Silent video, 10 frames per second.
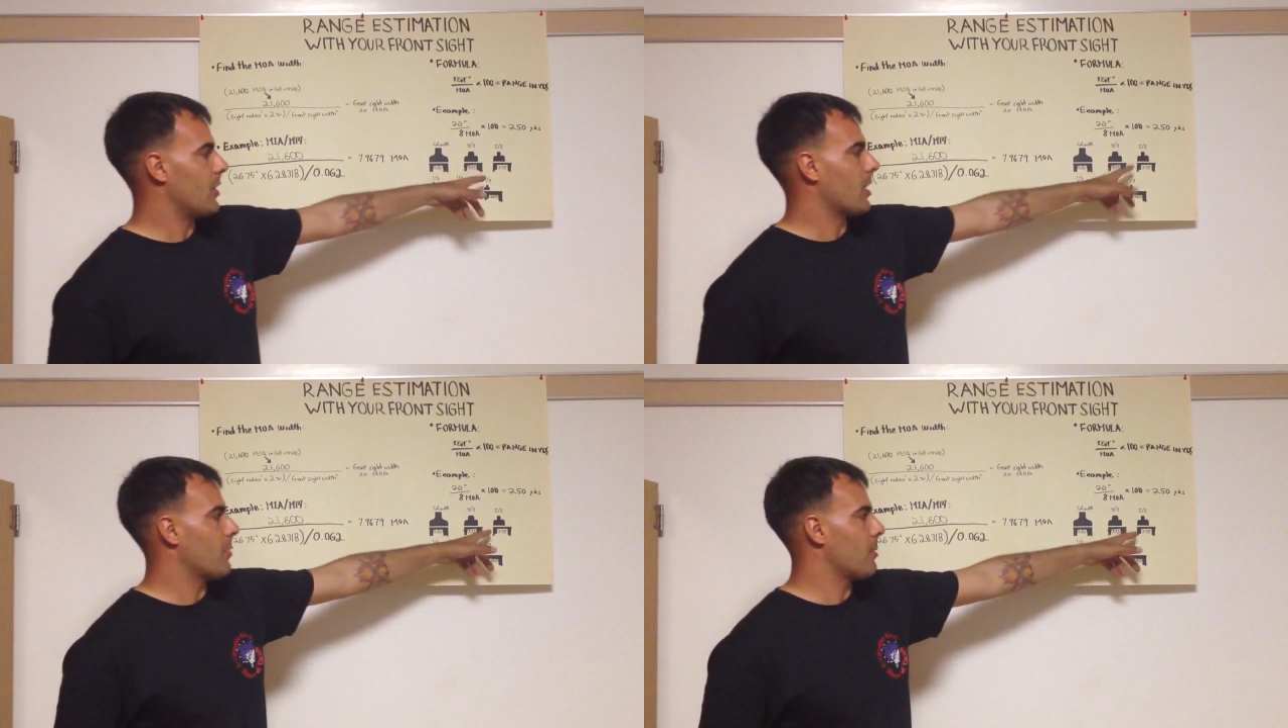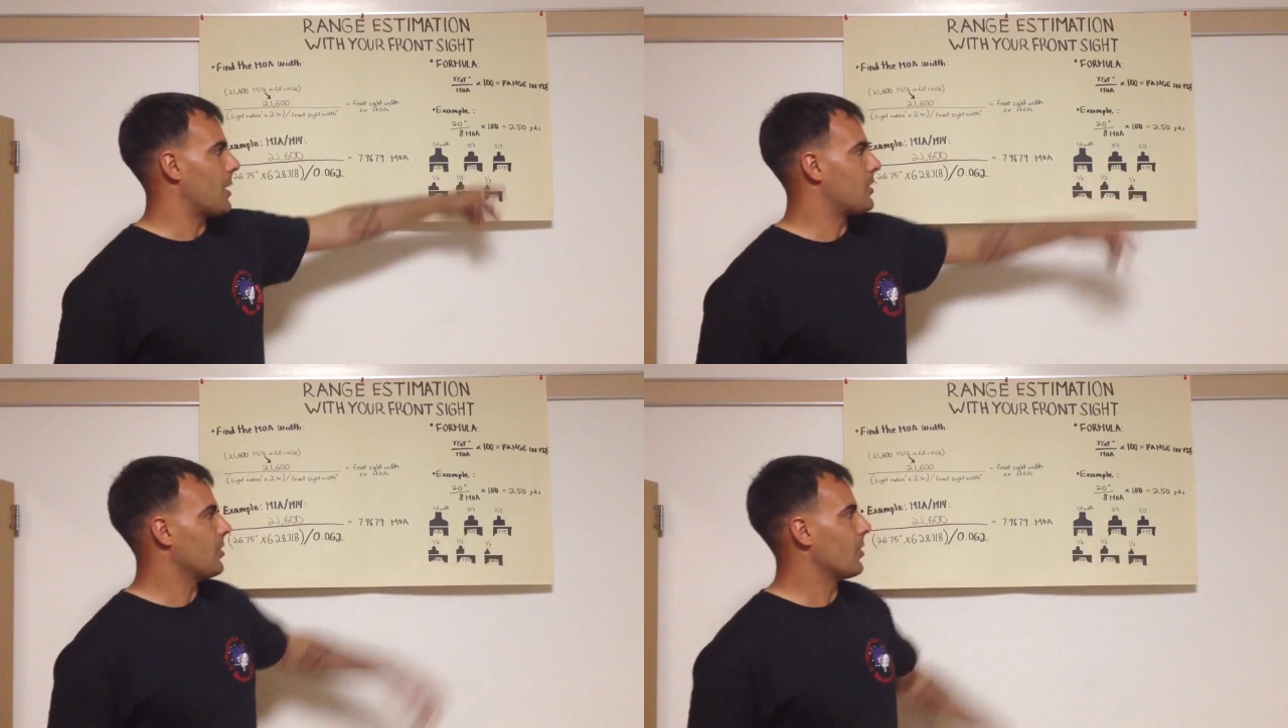that'll give me
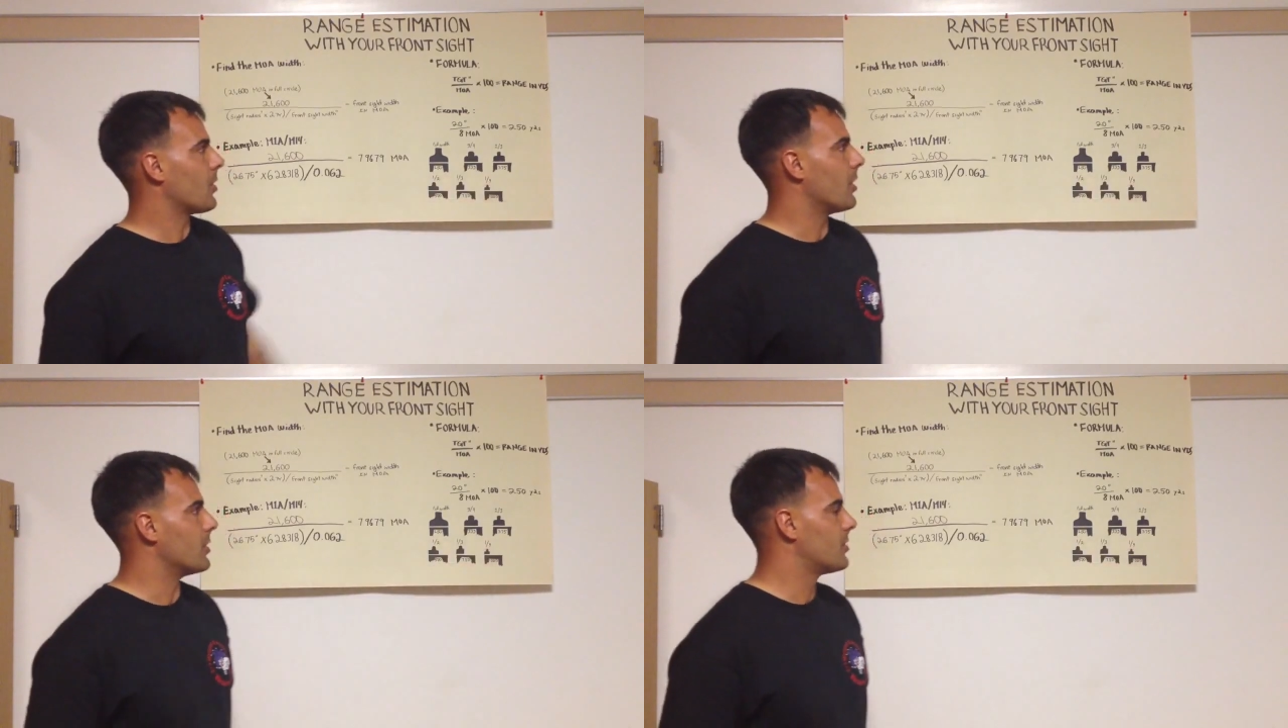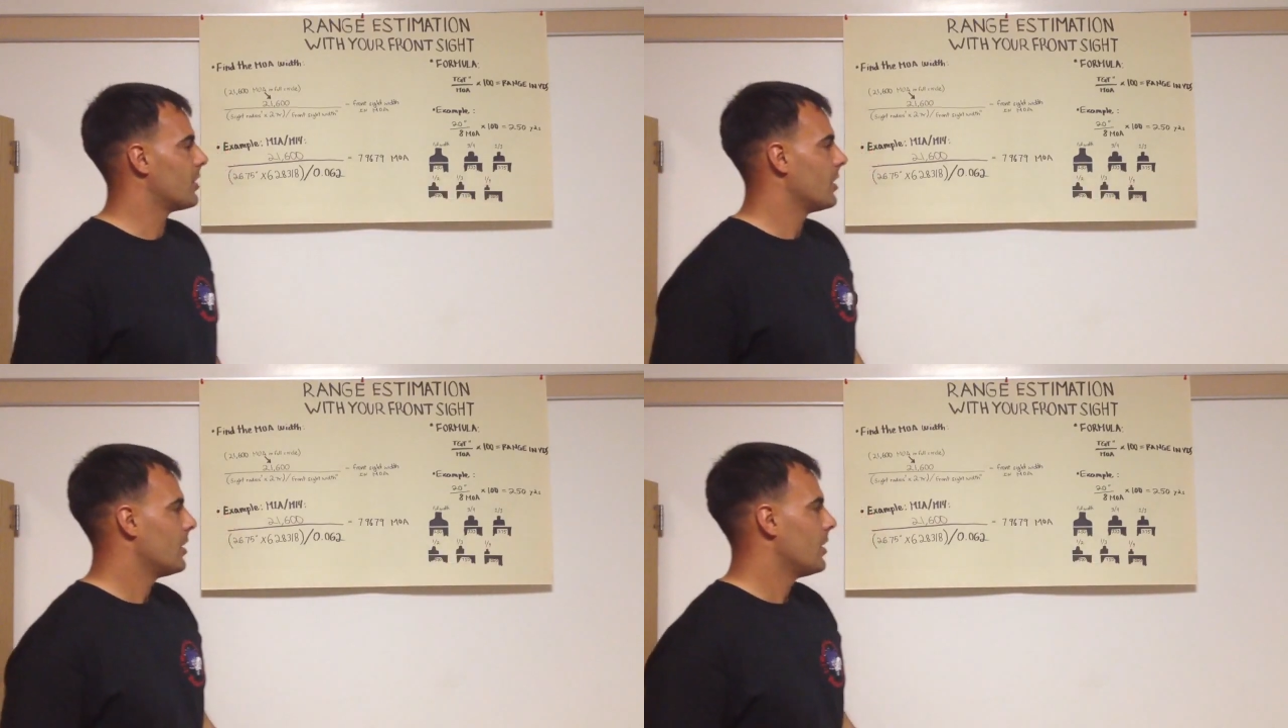my 2/3.
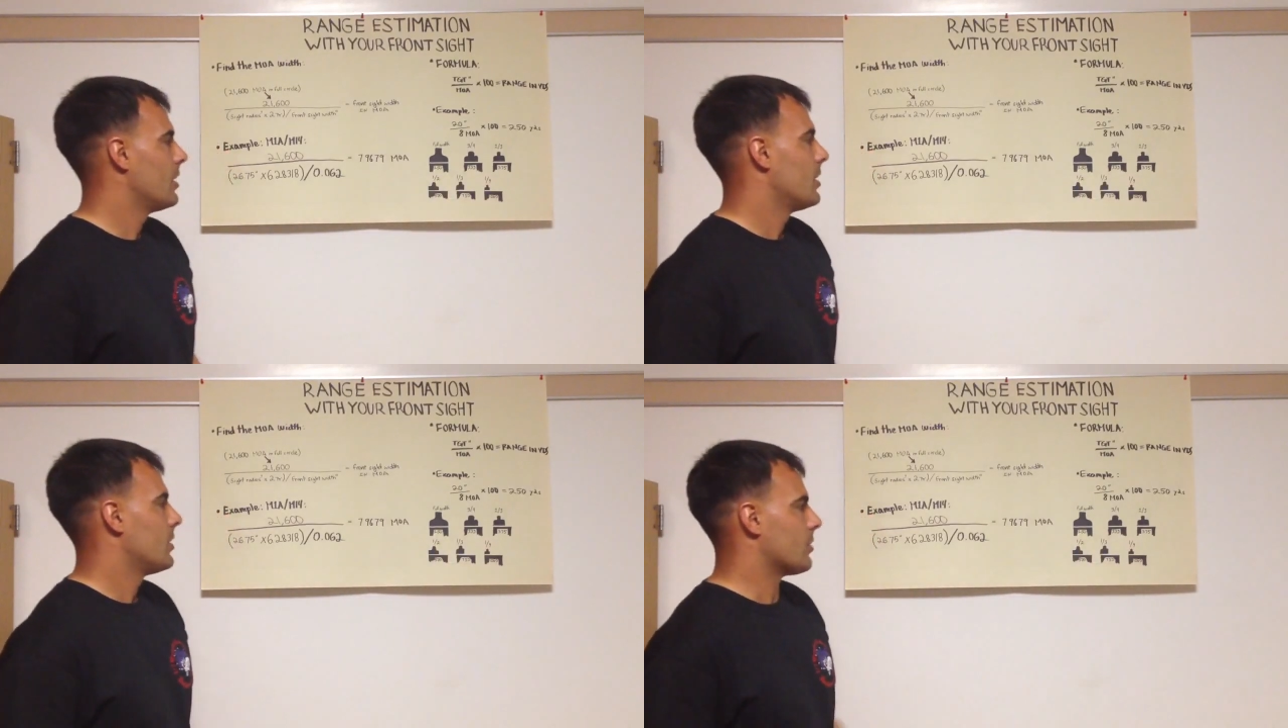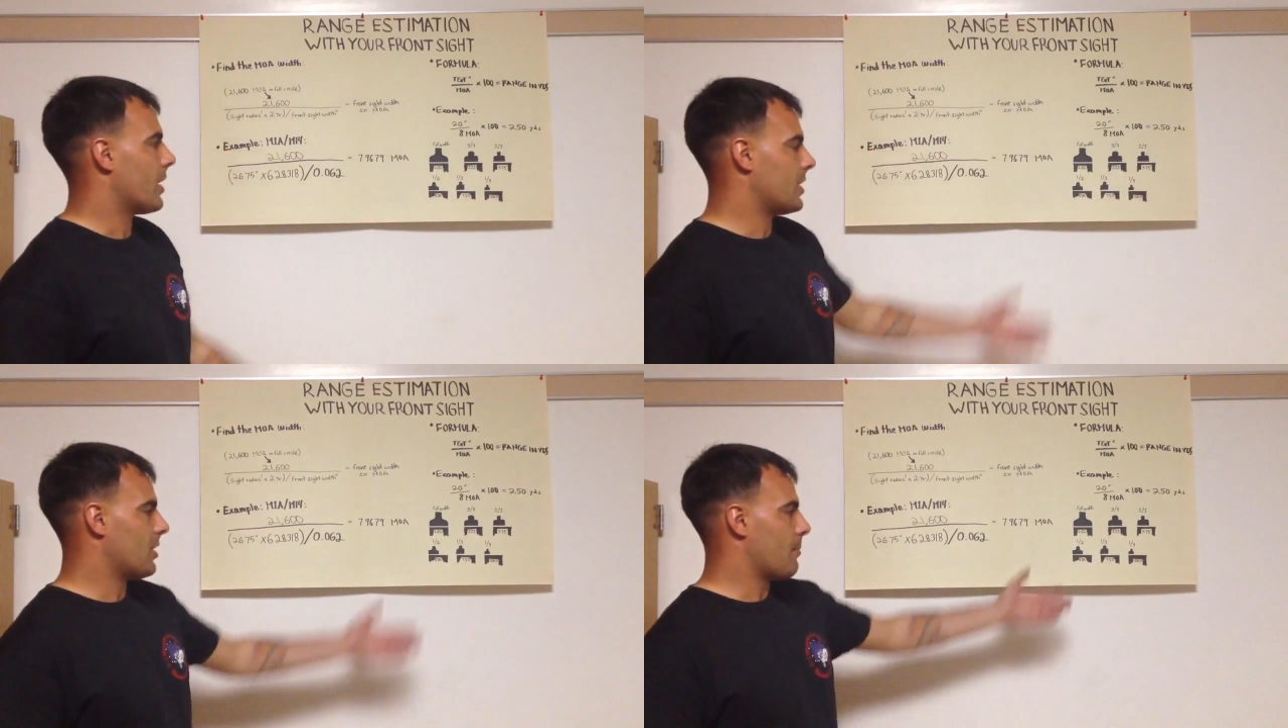So
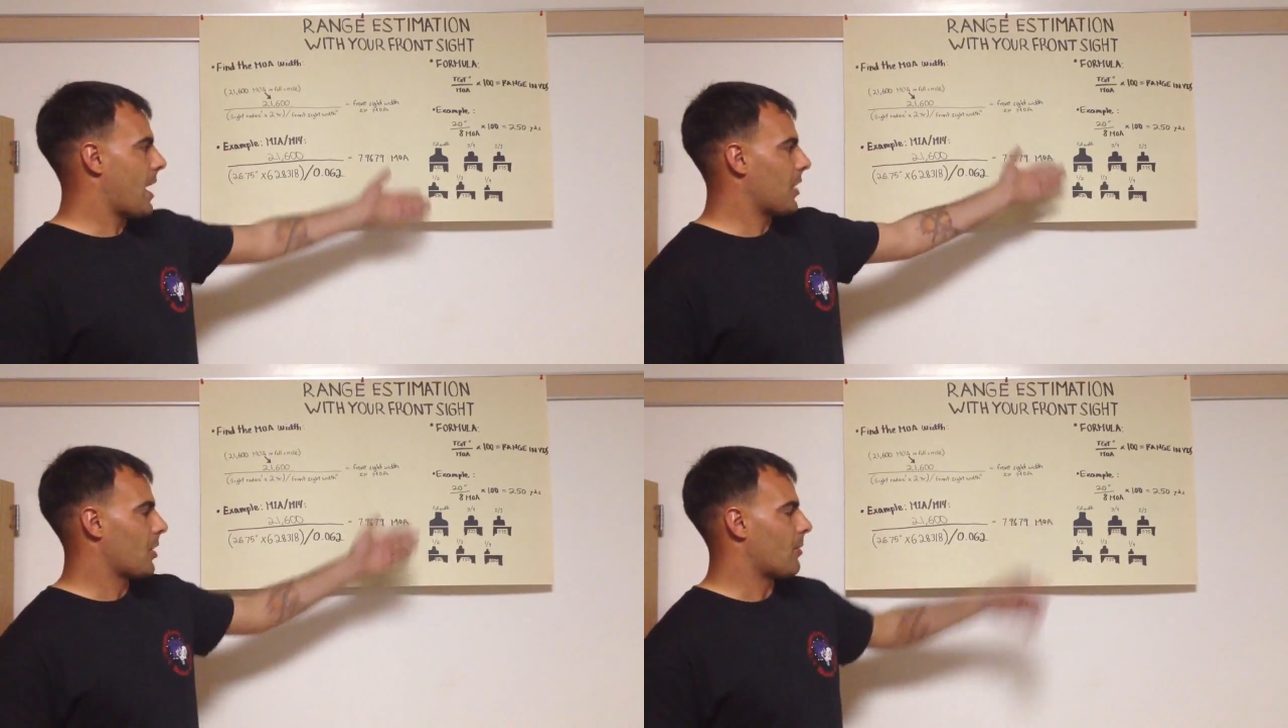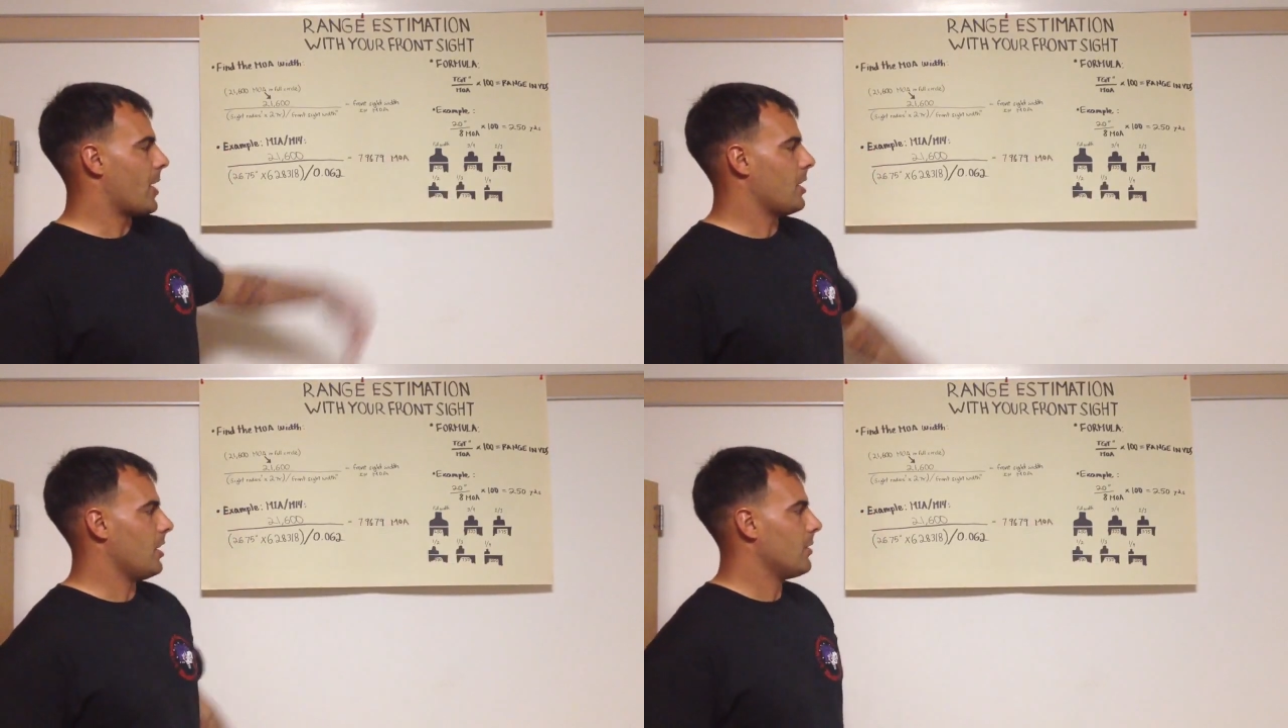I did the math
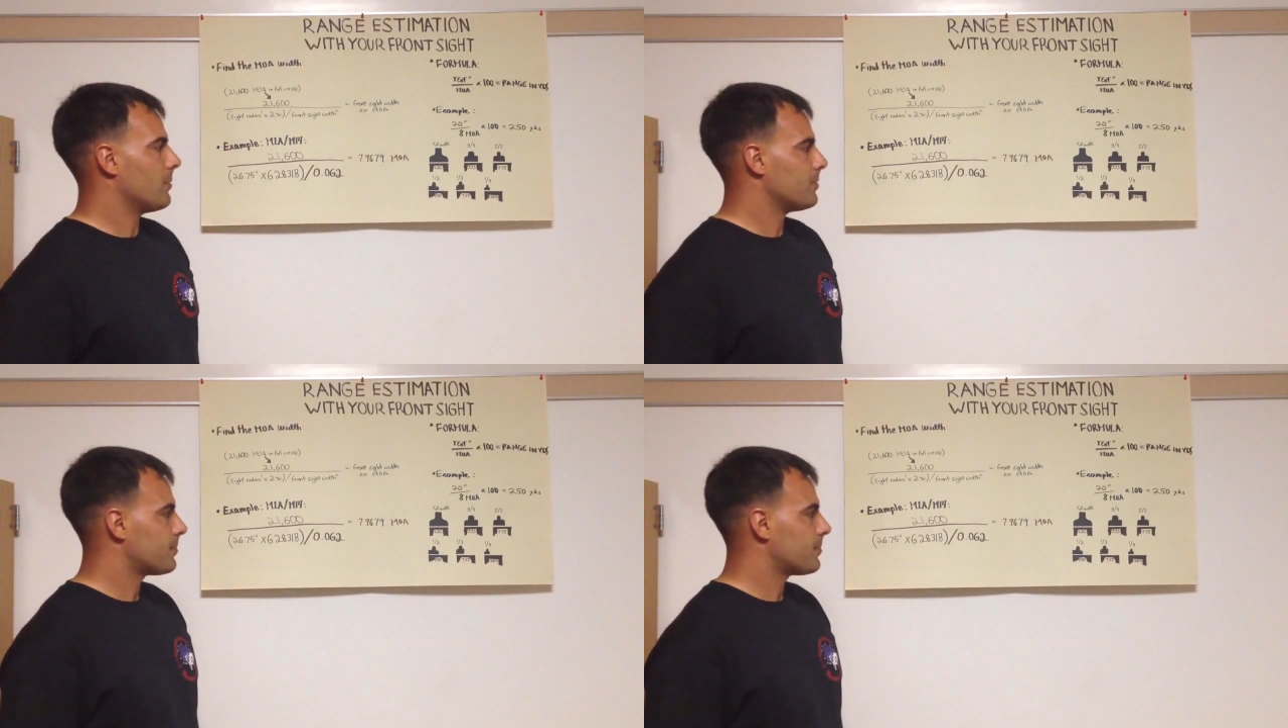already,